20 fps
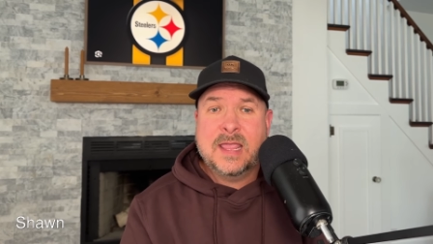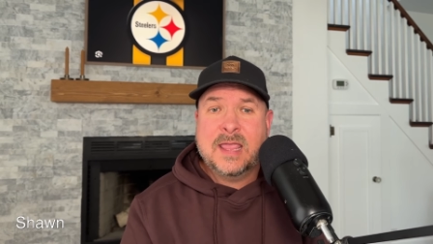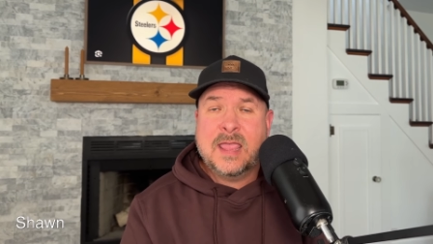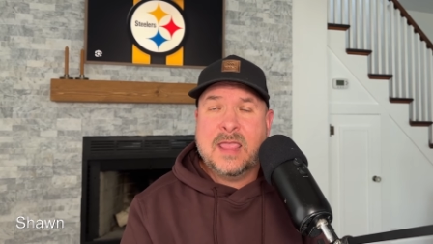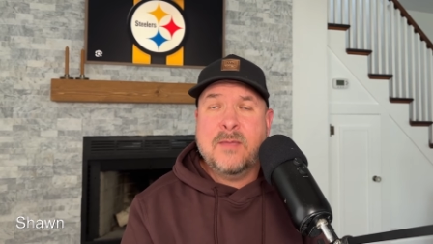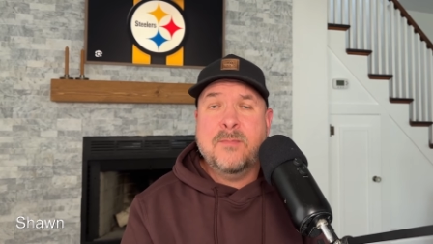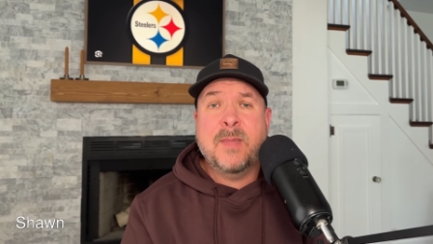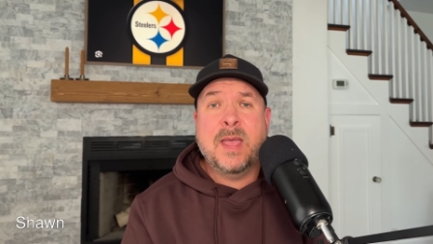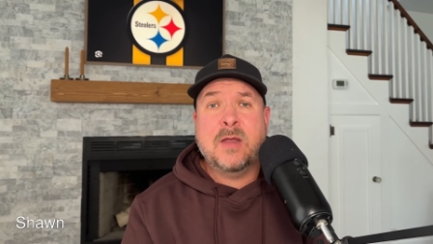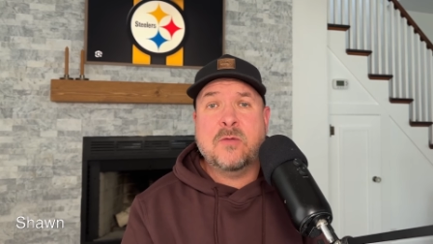
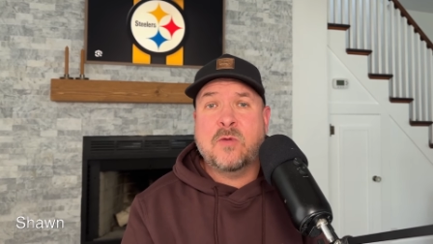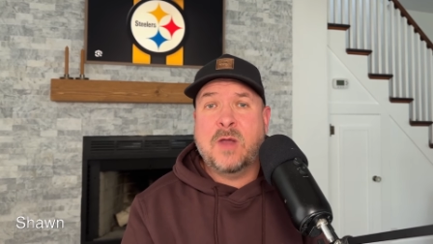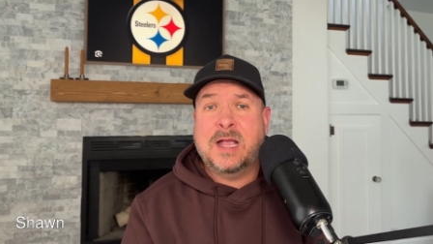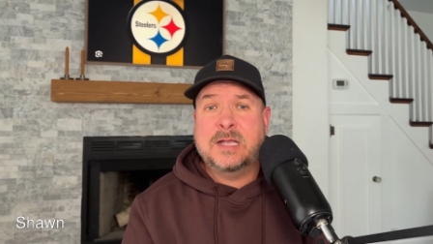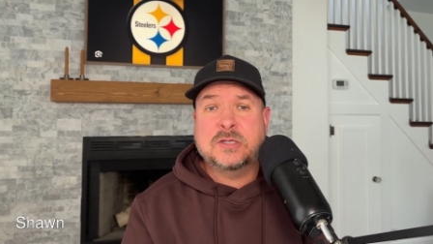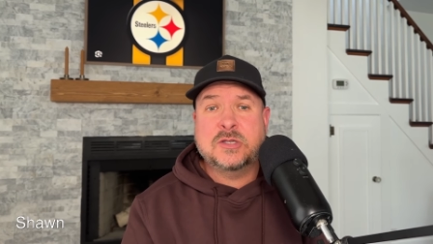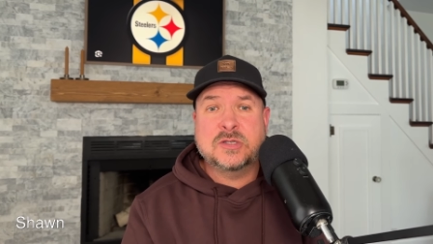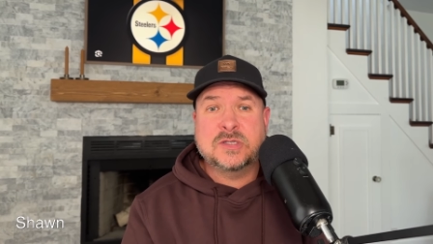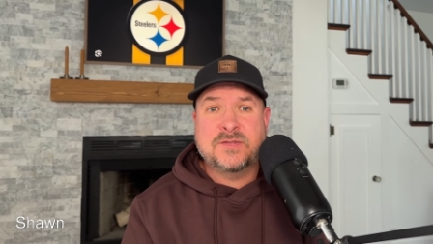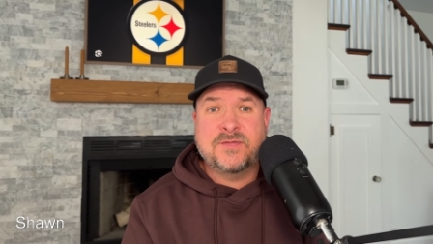He met
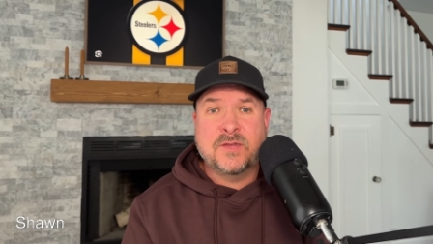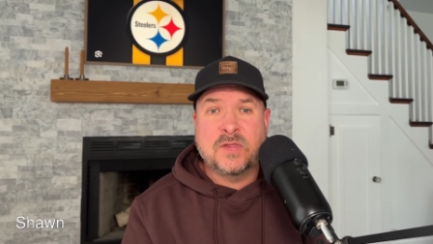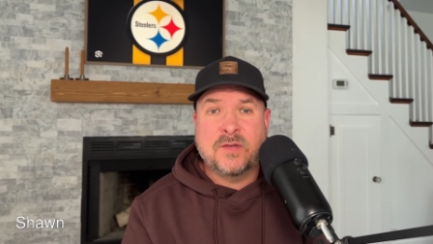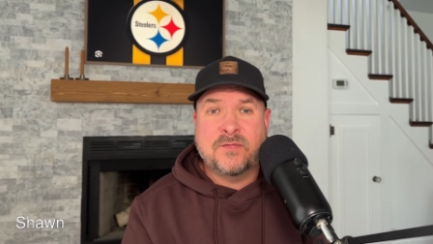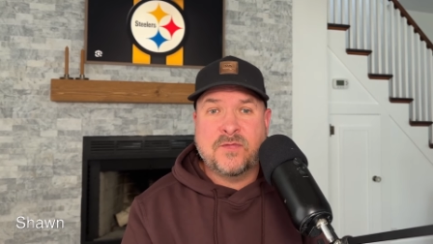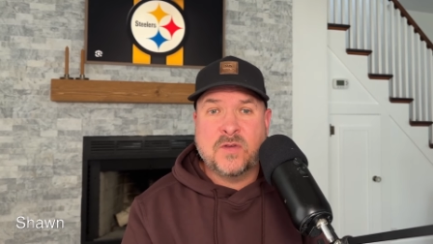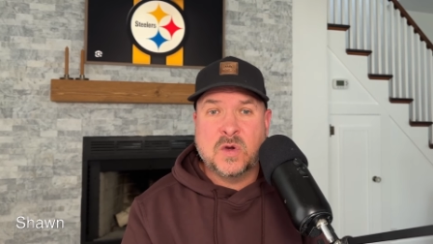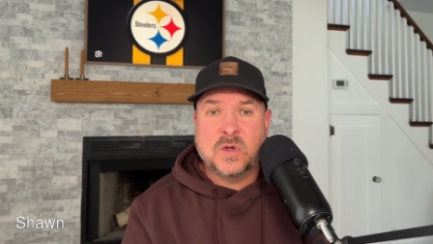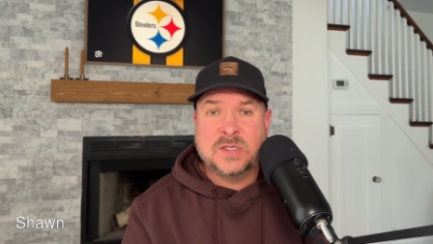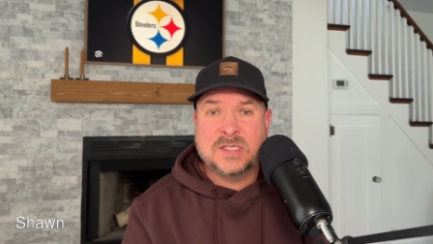Rodgers for the
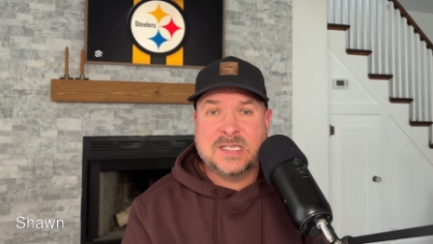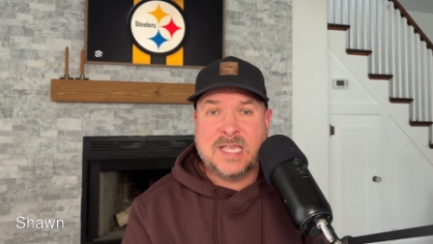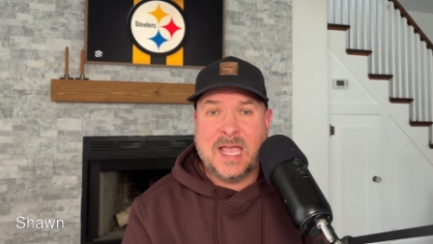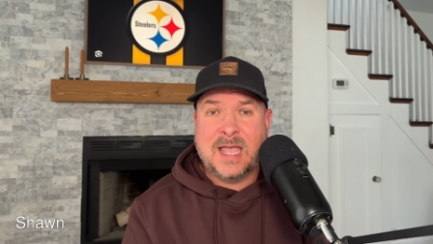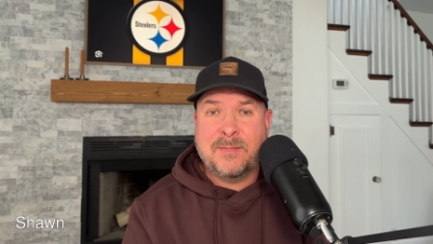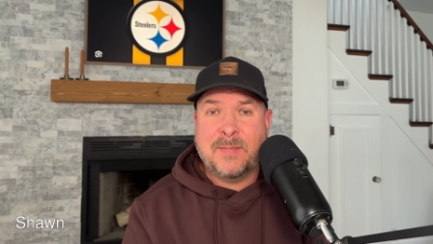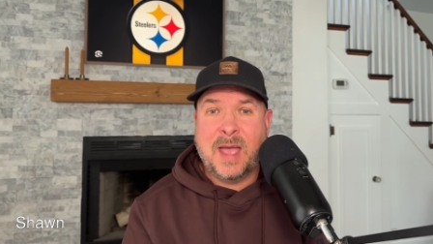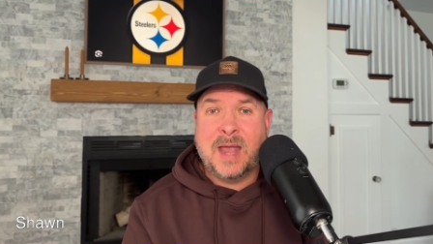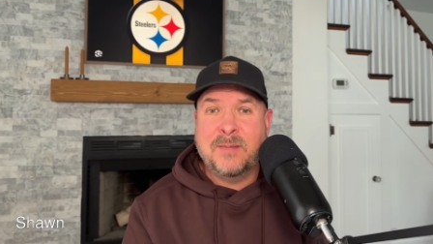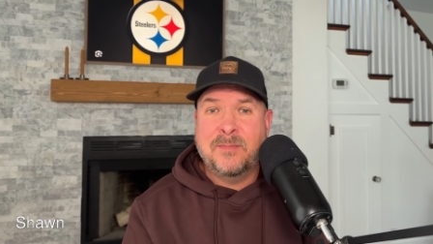first
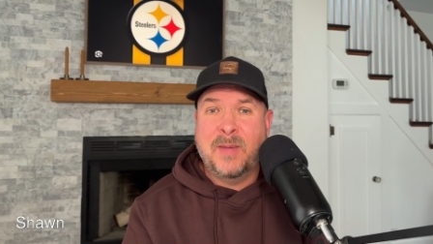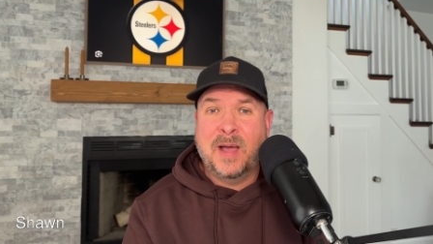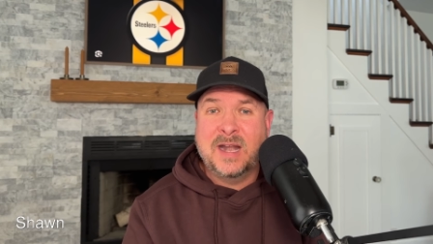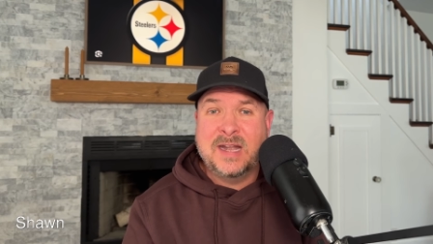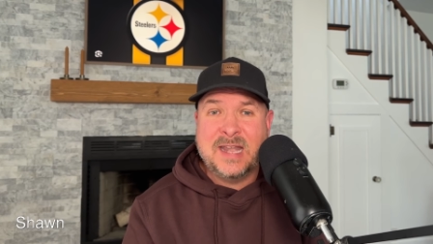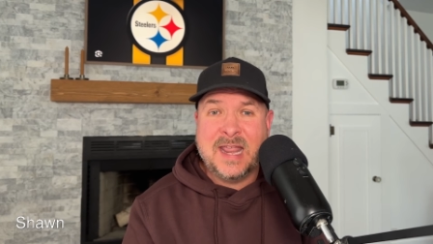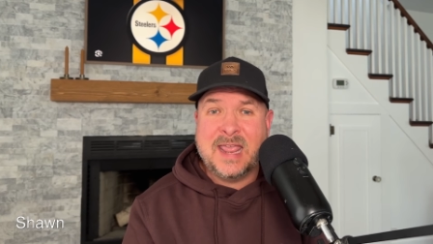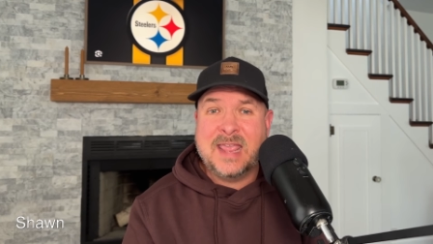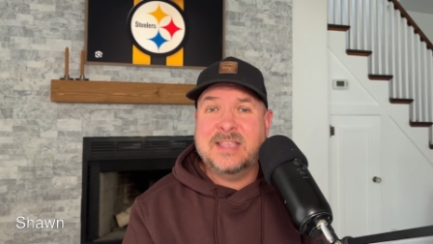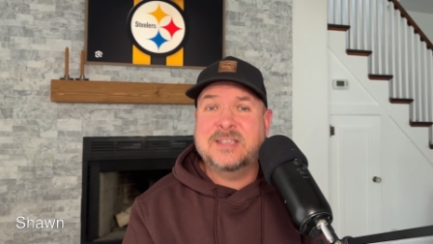time on
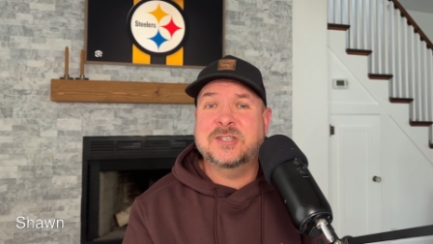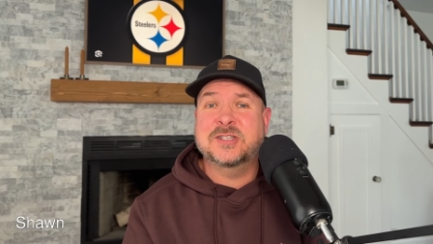Monday,